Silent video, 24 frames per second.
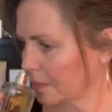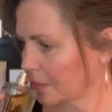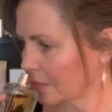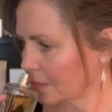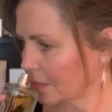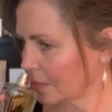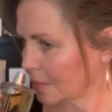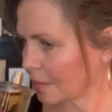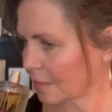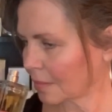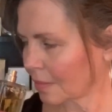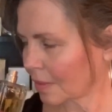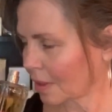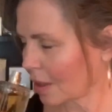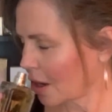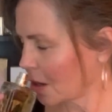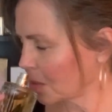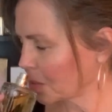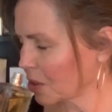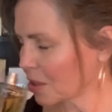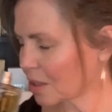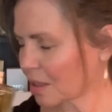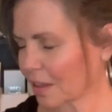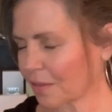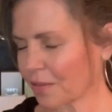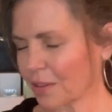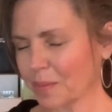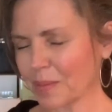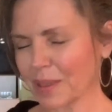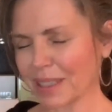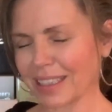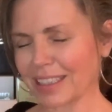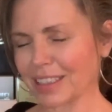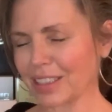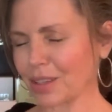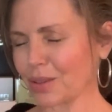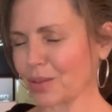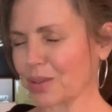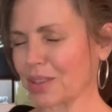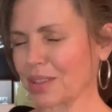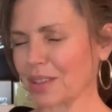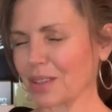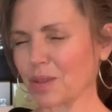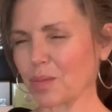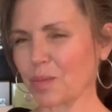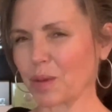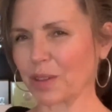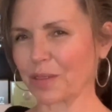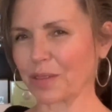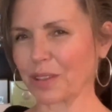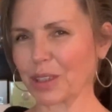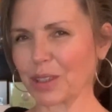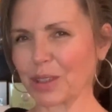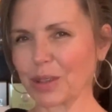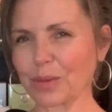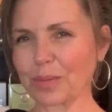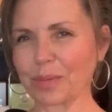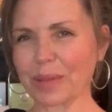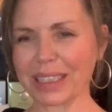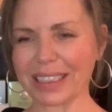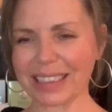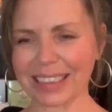Mm, almost everybody knows this perfume.